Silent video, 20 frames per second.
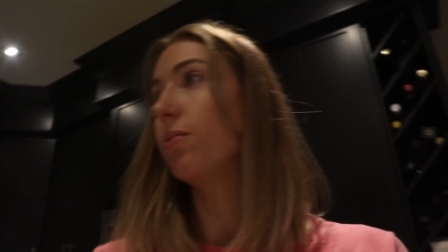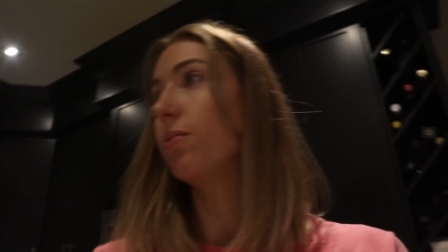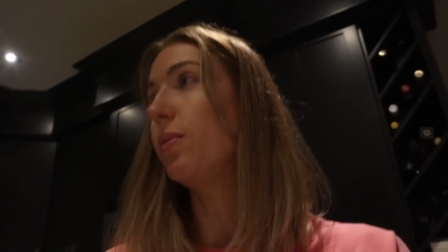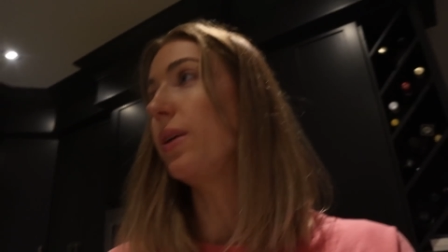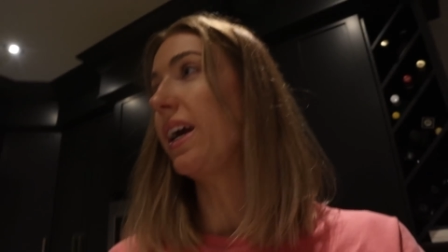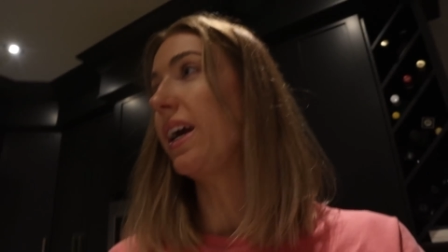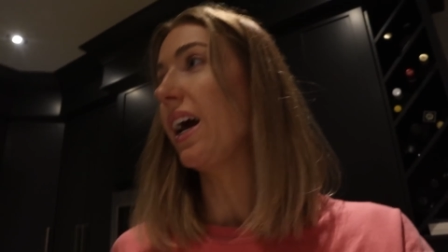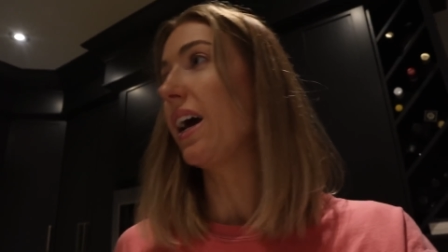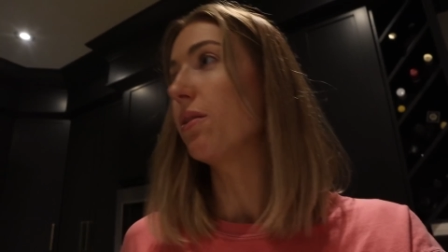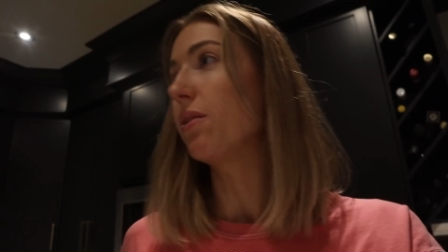
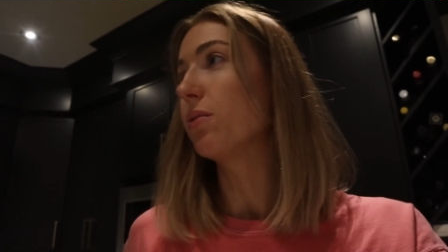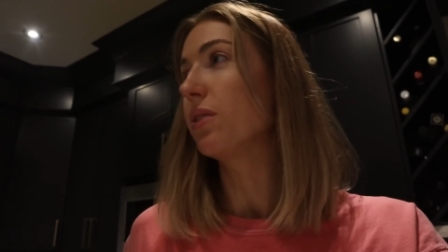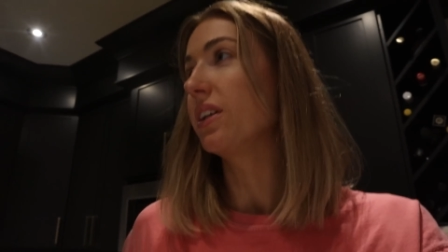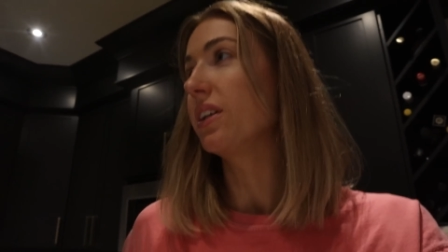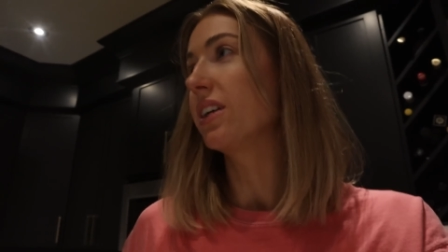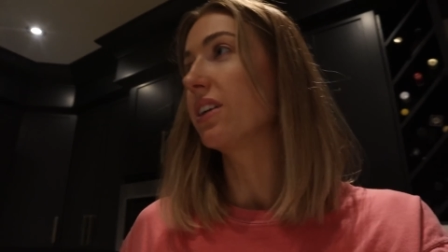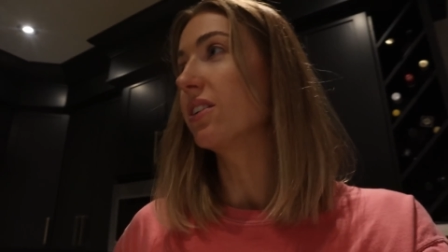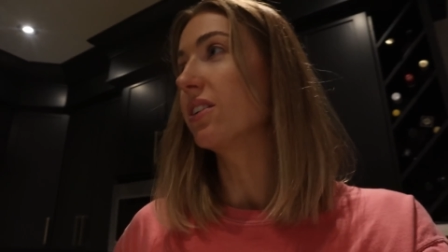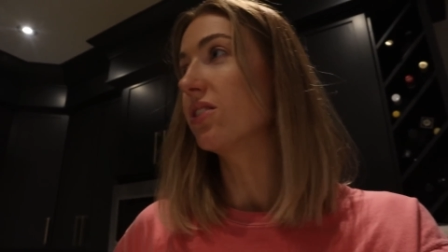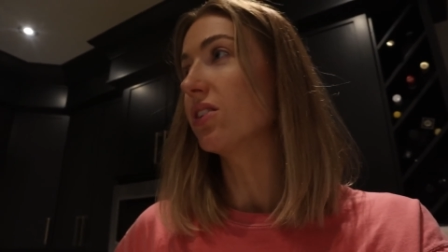we had
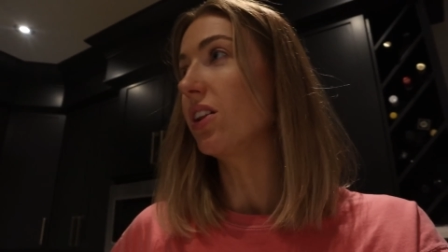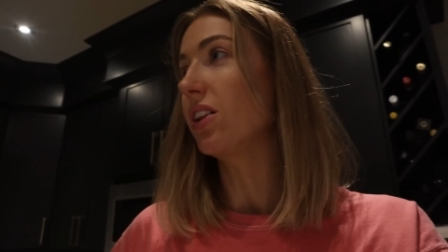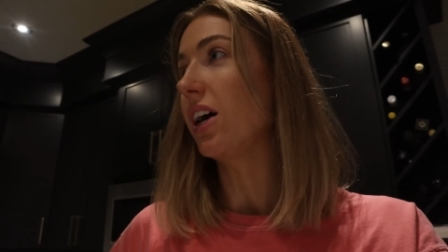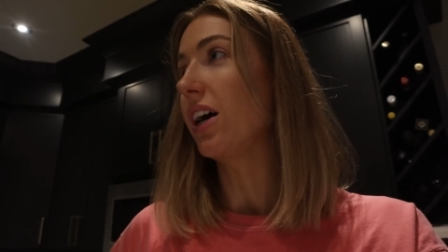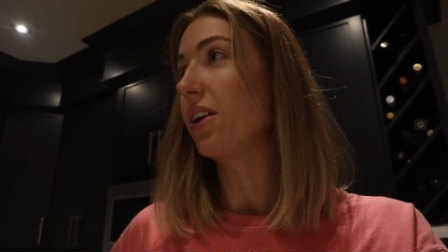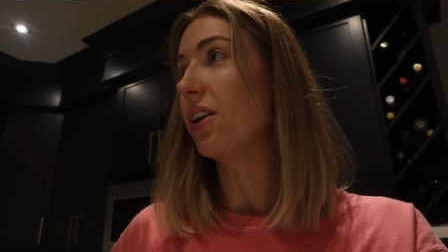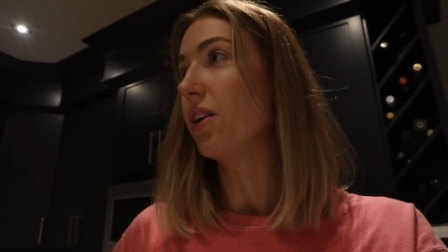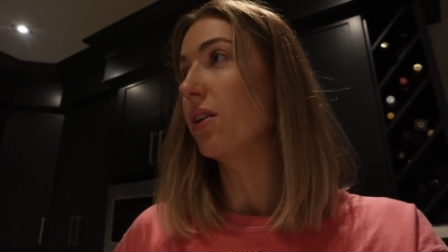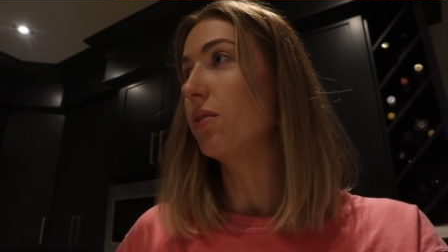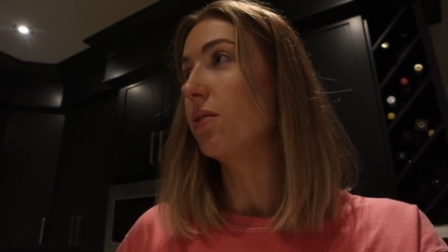really good
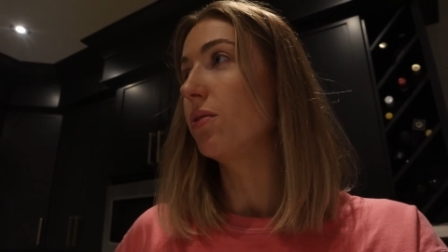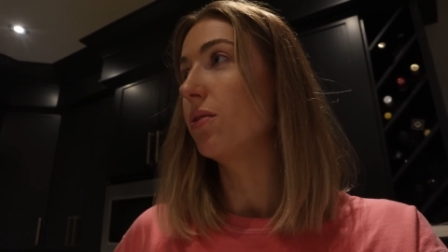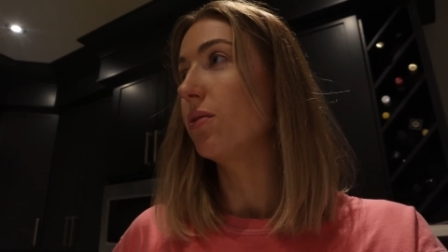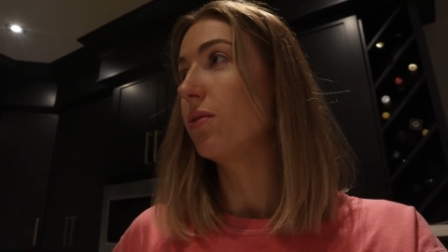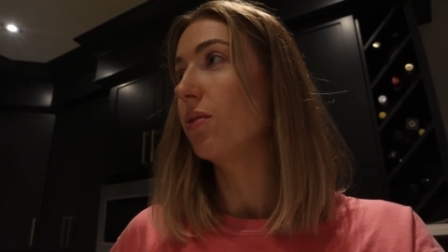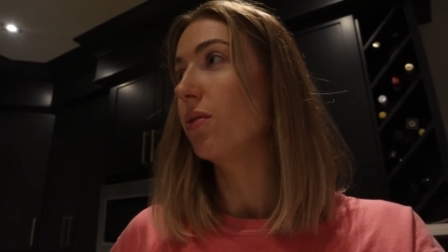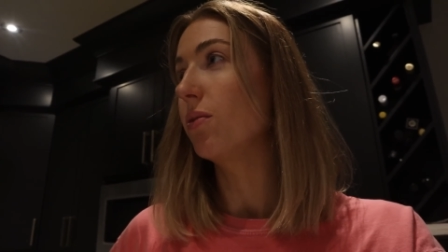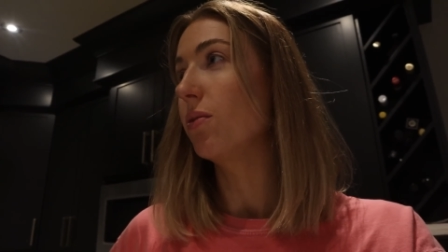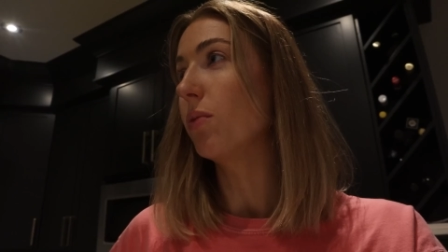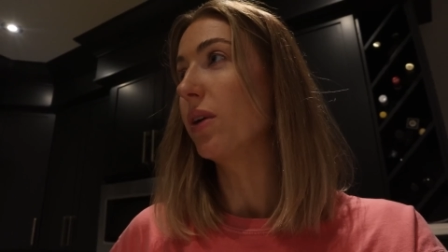gelato
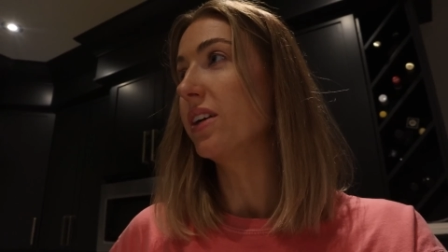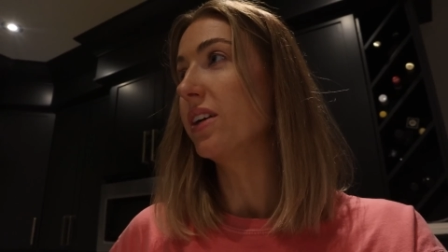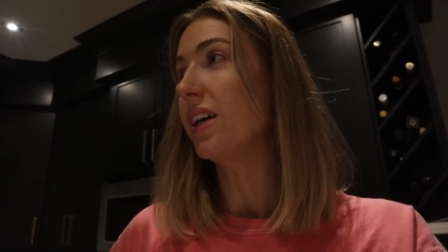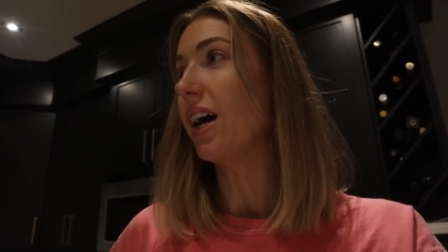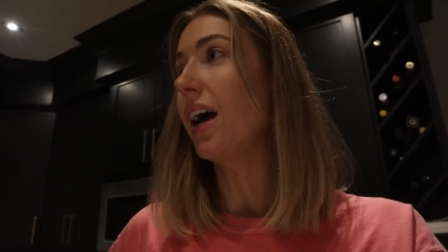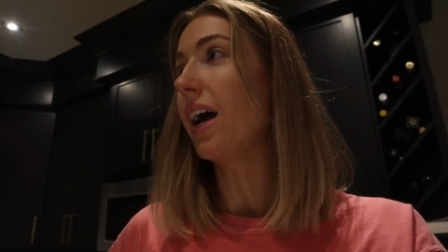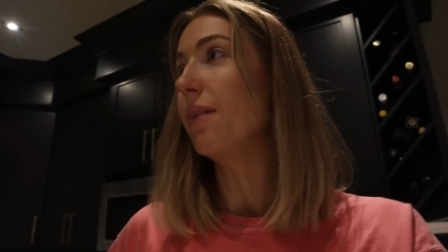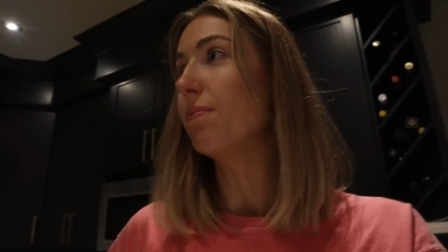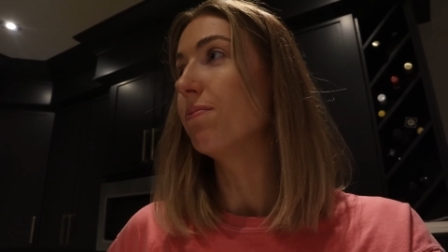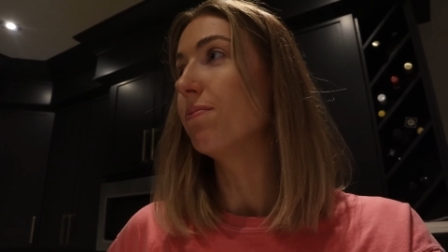one
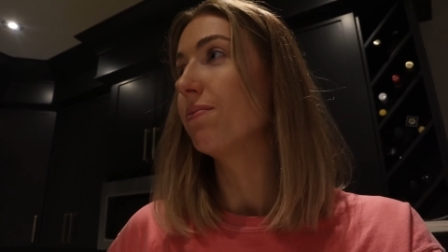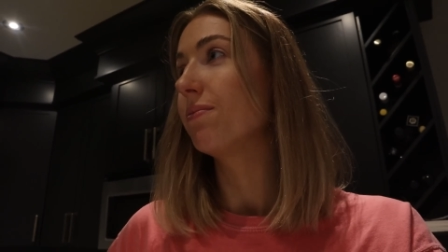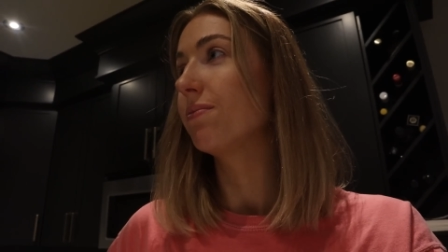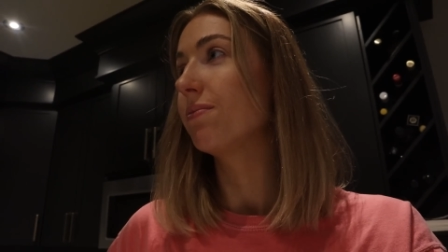time.